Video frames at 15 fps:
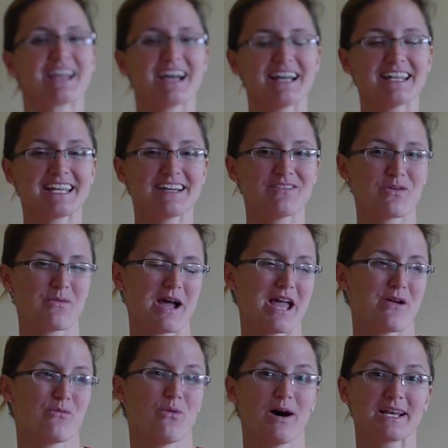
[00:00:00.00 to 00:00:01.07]
going to give
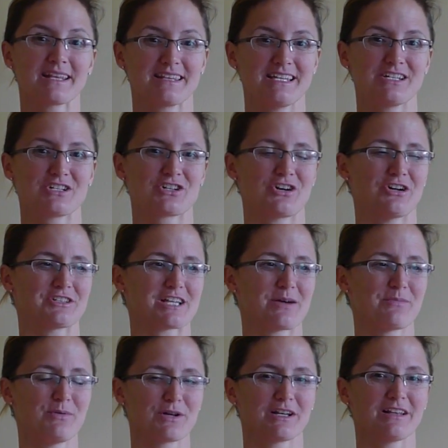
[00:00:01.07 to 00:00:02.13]
away one of these shirts. I'll
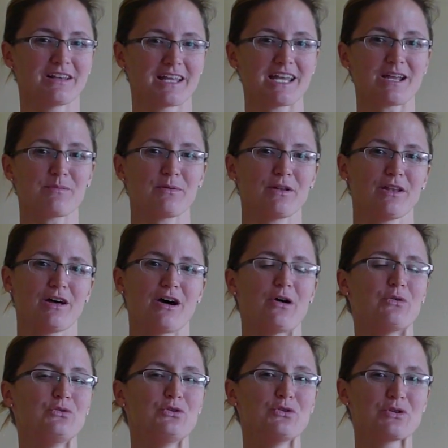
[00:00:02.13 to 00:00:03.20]
put a link
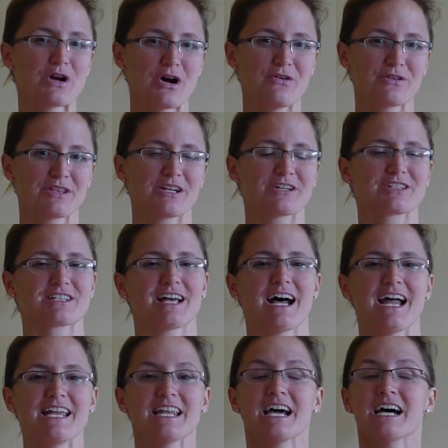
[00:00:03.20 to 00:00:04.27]
below. You go to their
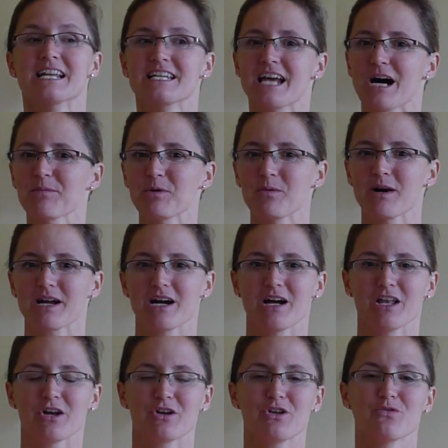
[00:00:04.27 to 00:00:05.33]
site, tell me what
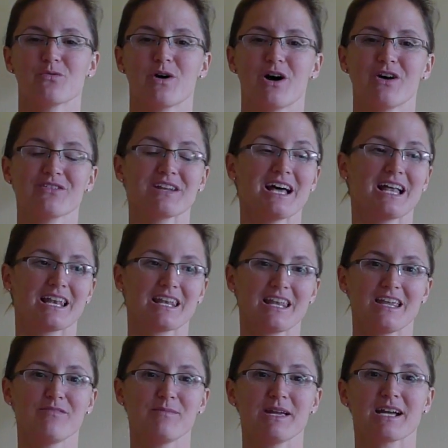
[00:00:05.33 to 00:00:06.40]
color you want,
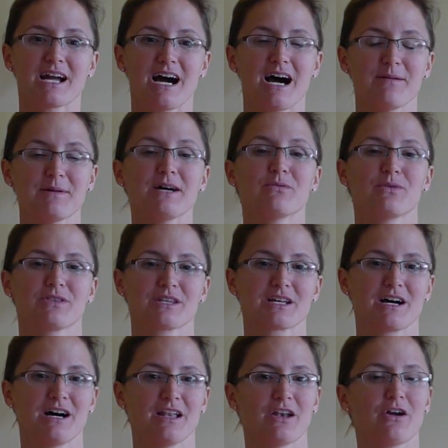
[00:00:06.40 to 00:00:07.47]
leave me a comment with the
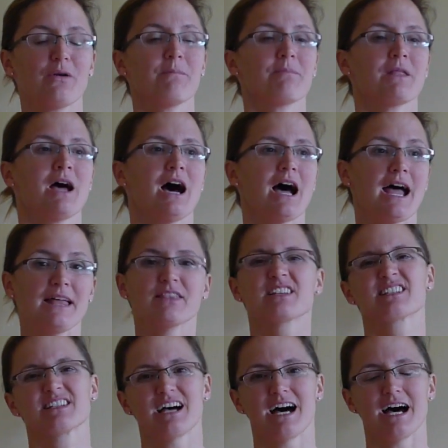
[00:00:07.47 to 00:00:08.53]
color and the
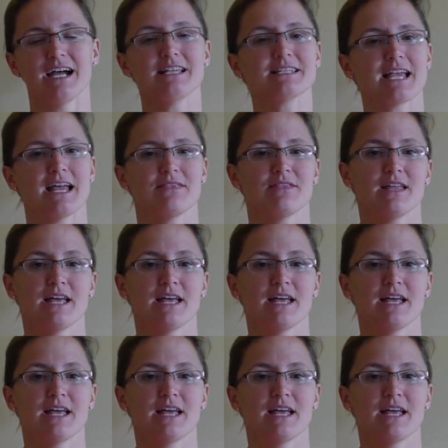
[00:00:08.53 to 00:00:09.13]
size, and